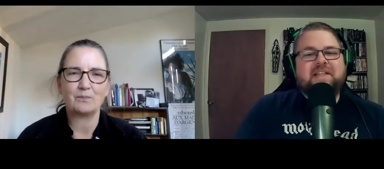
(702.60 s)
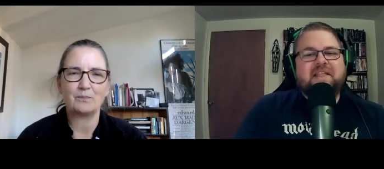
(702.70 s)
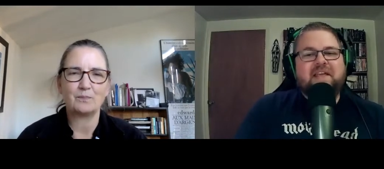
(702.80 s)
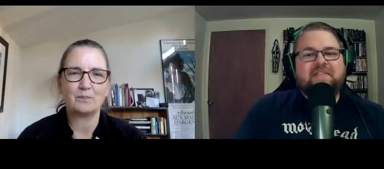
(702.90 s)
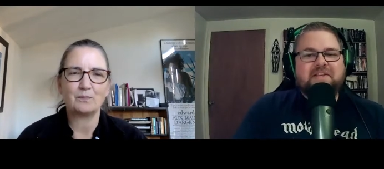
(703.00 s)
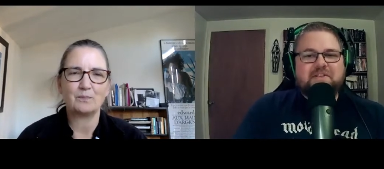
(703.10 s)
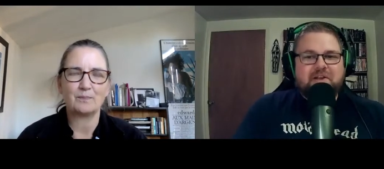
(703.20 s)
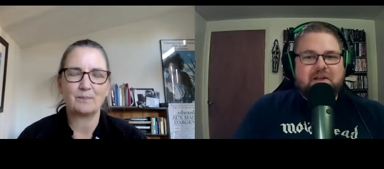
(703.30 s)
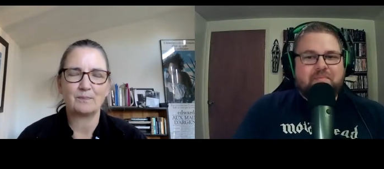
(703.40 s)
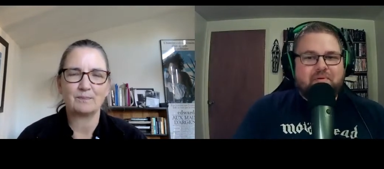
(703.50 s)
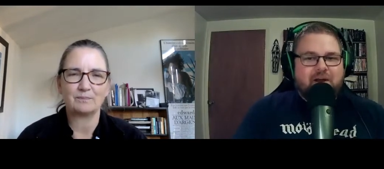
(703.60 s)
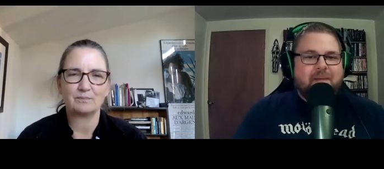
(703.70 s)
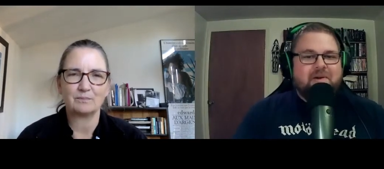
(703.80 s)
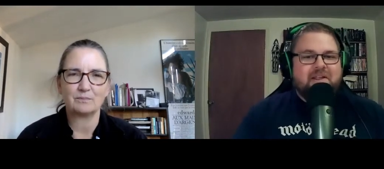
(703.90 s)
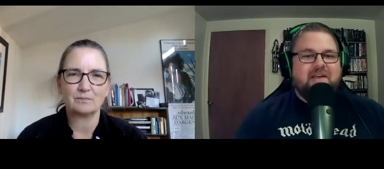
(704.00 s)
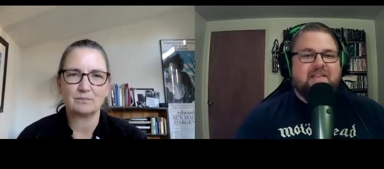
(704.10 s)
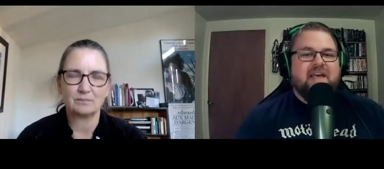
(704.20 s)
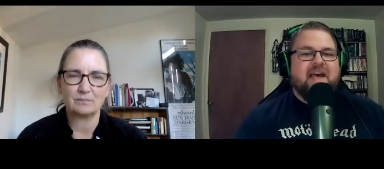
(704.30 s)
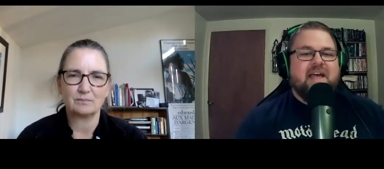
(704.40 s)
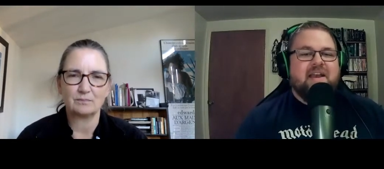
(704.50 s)
Speaker 1: that like they took a property like
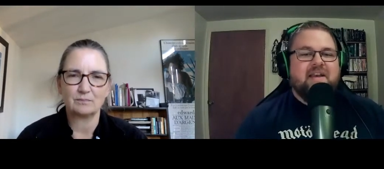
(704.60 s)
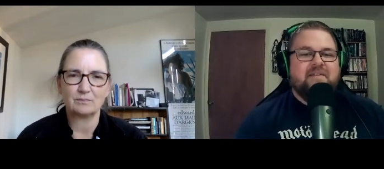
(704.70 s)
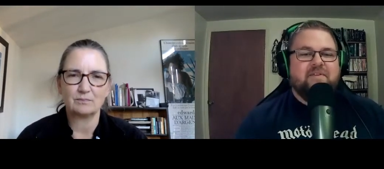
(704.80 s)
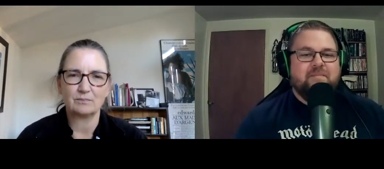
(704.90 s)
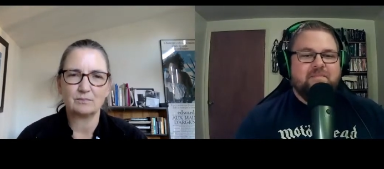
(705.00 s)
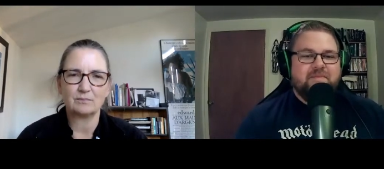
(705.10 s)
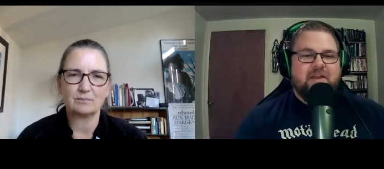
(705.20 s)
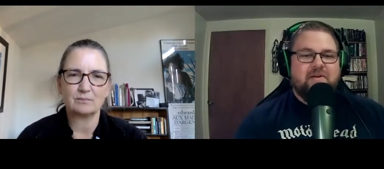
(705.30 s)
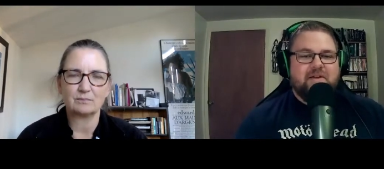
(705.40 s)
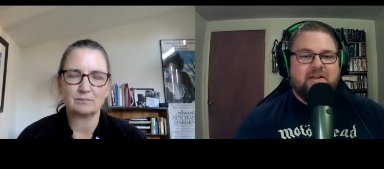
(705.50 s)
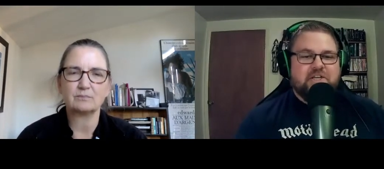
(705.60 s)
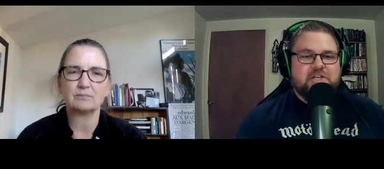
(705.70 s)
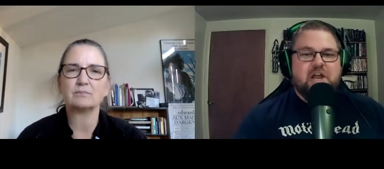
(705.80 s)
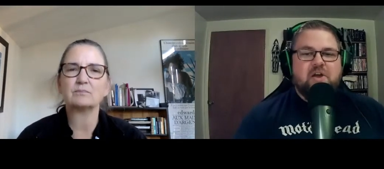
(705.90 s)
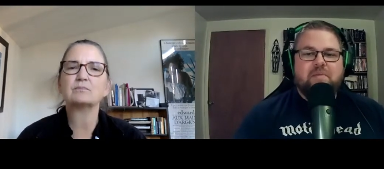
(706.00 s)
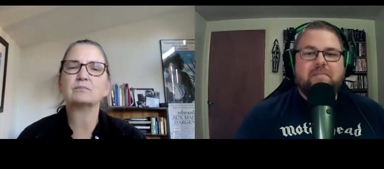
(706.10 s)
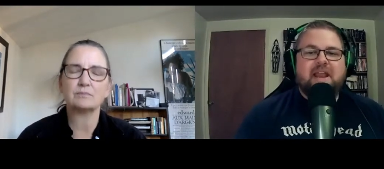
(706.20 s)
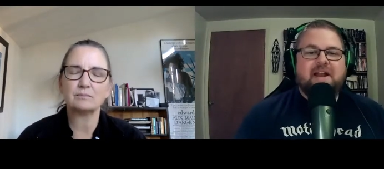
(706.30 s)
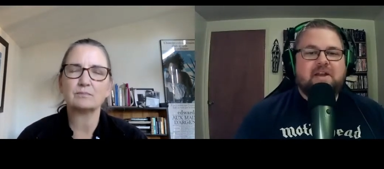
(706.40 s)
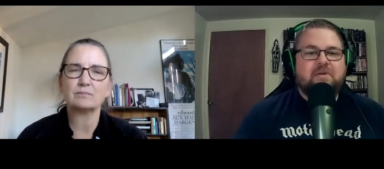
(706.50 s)
that from you know a show and
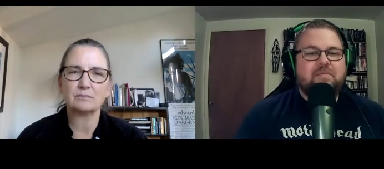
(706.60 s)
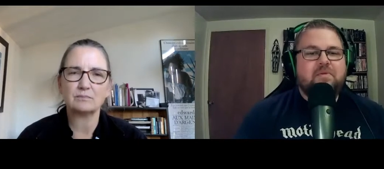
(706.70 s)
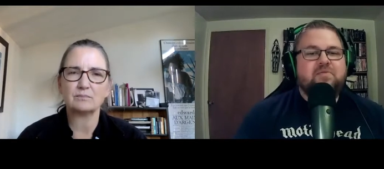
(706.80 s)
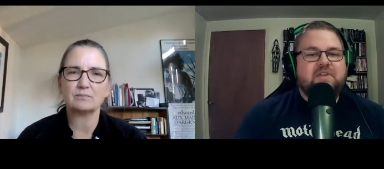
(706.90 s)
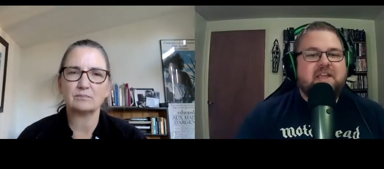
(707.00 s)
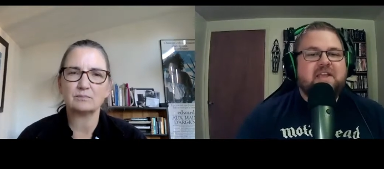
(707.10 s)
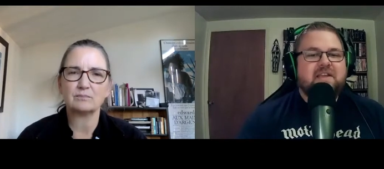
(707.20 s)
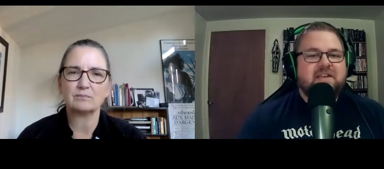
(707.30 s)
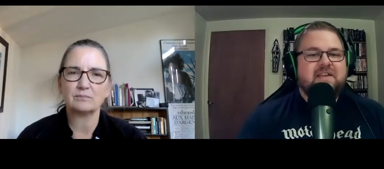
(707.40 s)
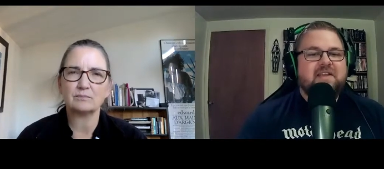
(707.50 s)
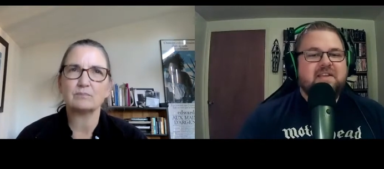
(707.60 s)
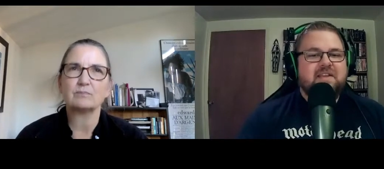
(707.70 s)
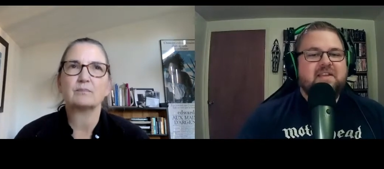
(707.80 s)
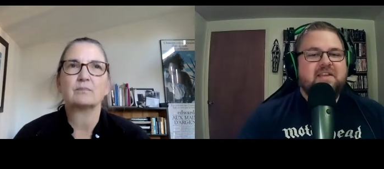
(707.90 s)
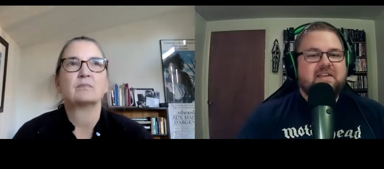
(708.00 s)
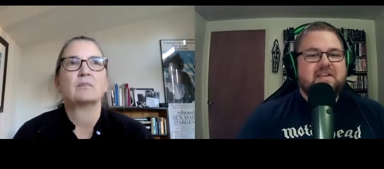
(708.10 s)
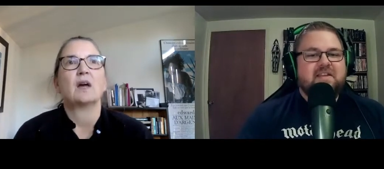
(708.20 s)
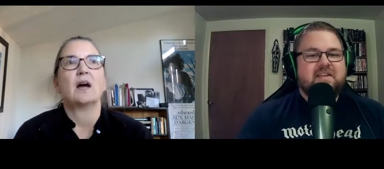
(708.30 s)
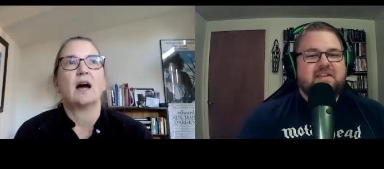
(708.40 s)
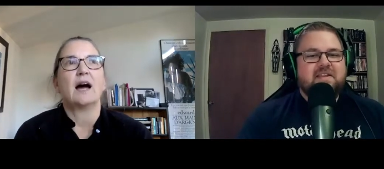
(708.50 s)
made it into a movie
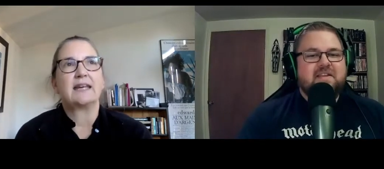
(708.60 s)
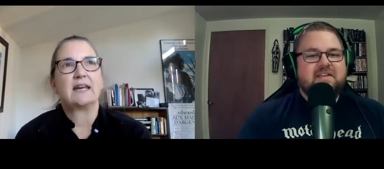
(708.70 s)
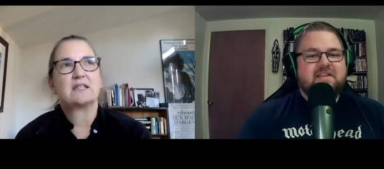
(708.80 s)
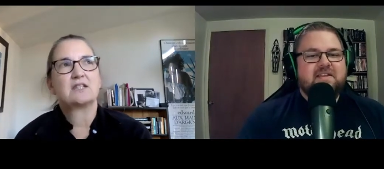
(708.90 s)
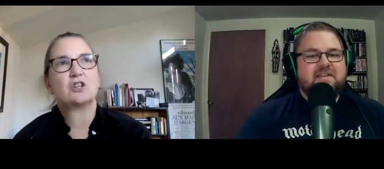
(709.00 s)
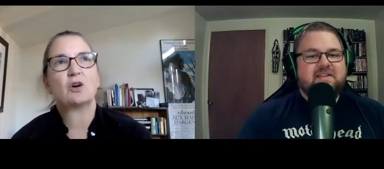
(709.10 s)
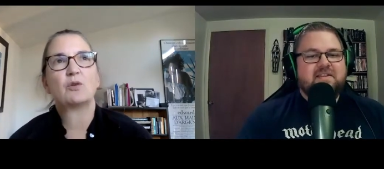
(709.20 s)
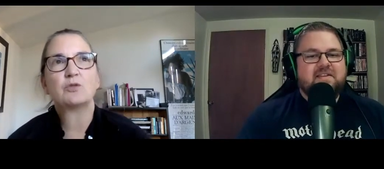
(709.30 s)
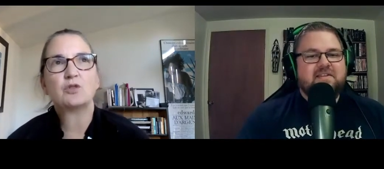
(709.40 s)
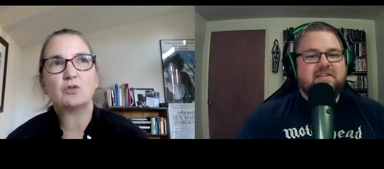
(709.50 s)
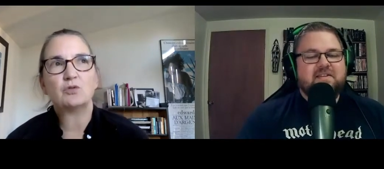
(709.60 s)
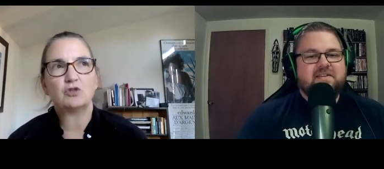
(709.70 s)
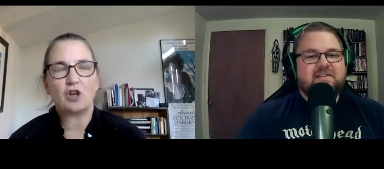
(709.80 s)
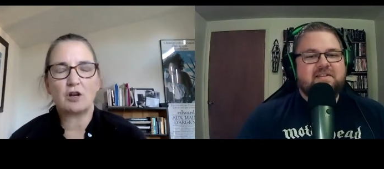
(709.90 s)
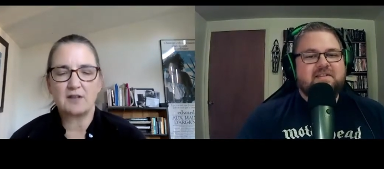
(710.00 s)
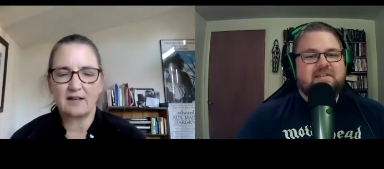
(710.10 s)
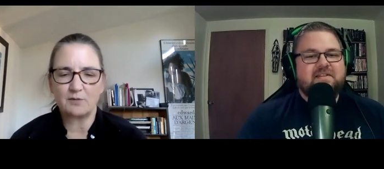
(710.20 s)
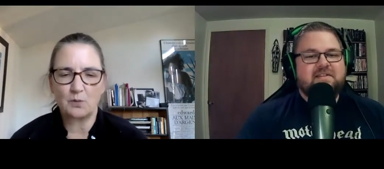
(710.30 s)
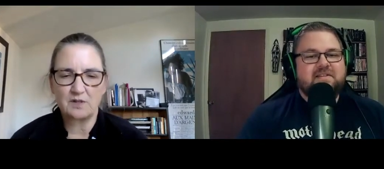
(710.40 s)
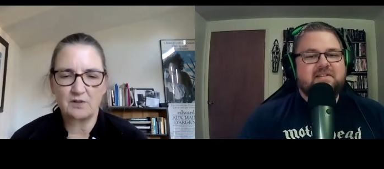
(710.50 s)
Speaker 2: I guess, you know, Charles Addams
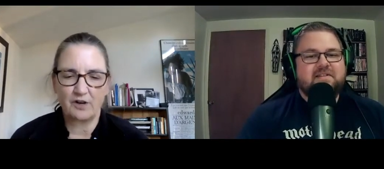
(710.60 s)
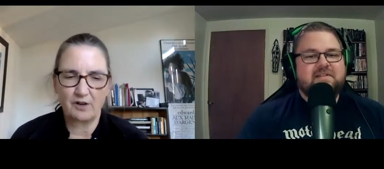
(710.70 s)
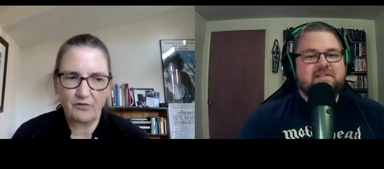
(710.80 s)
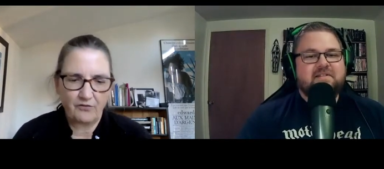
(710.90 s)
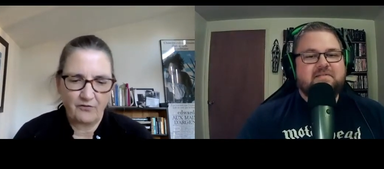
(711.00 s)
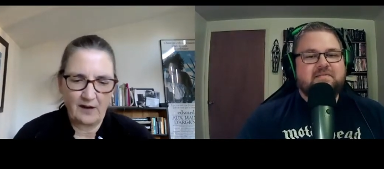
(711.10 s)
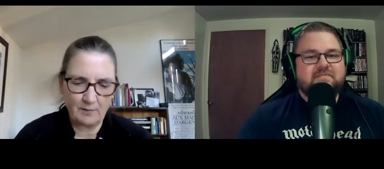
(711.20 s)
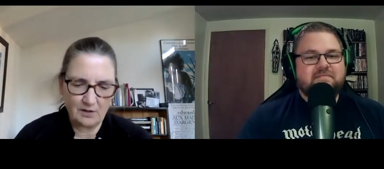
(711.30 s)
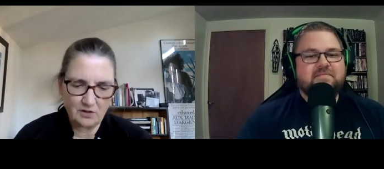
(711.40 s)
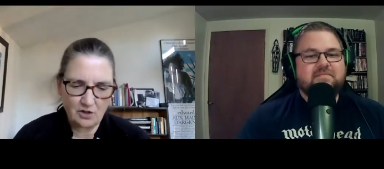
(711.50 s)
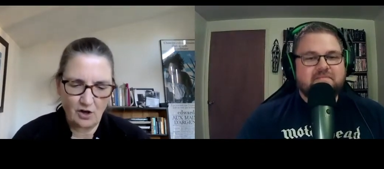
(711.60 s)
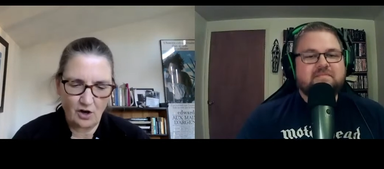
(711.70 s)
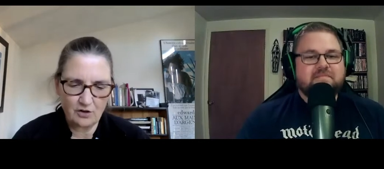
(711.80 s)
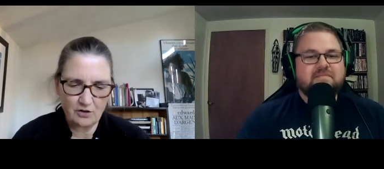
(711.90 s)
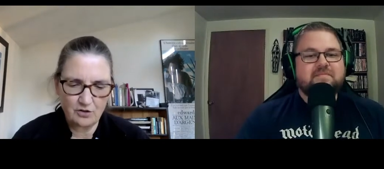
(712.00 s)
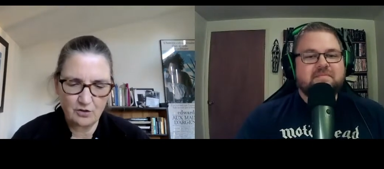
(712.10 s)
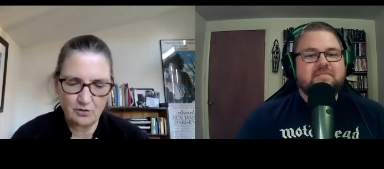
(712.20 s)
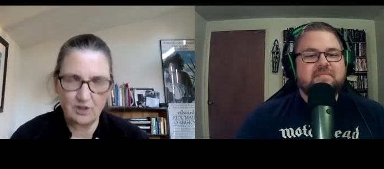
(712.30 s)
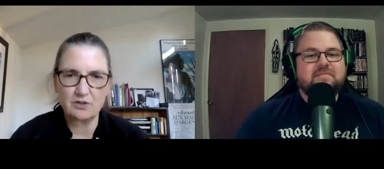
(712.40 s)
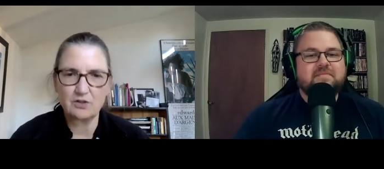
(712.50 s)
was a very famous
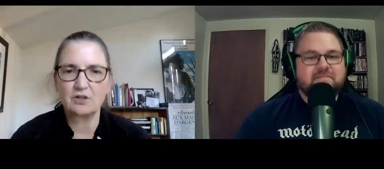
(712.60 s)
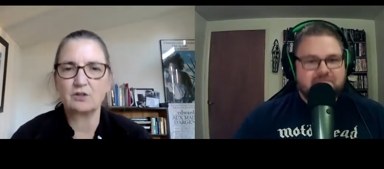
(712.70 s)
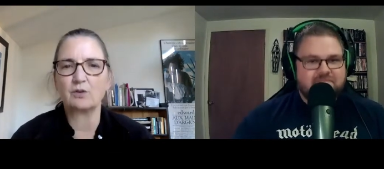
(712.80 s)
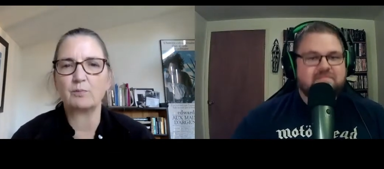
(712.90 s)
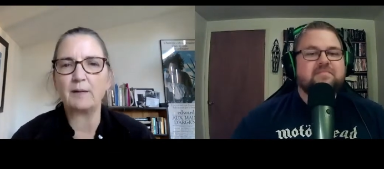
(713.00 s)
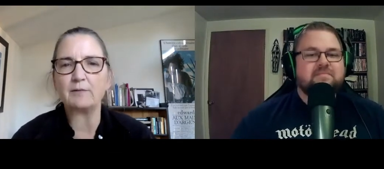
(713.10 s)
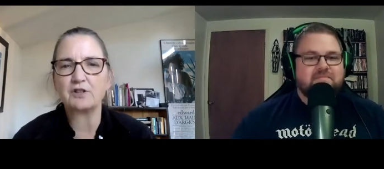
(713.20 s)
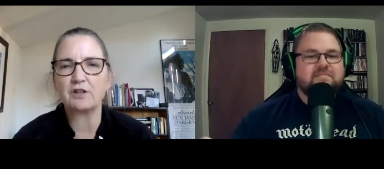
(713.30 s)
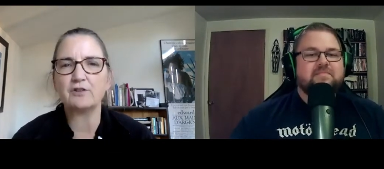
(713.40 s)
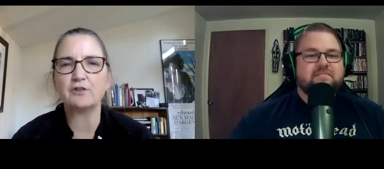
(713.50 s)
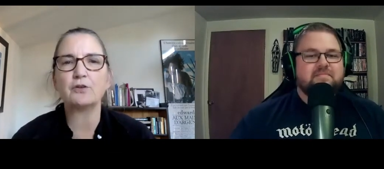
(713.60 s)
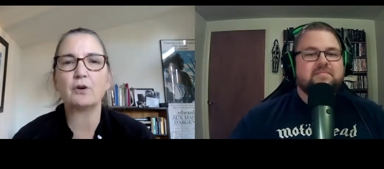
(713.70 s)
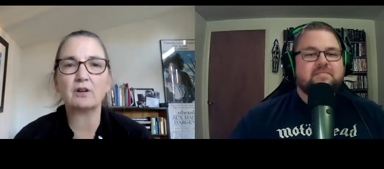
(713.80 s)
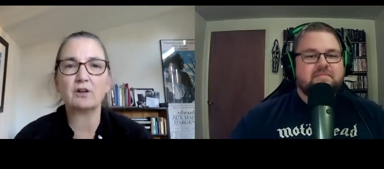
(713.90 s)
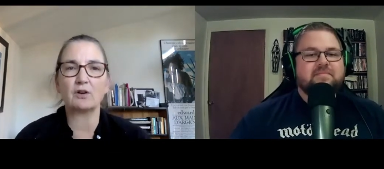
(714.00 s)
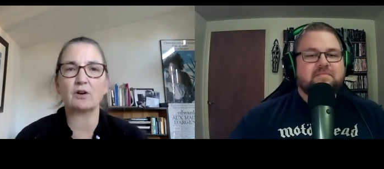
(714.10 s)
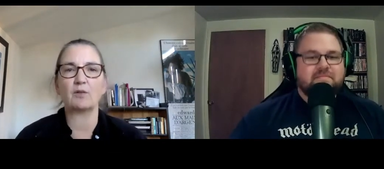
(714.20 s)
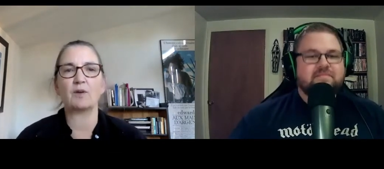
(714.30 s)
cartoonist mm-hmm. who published in the New Yorker. And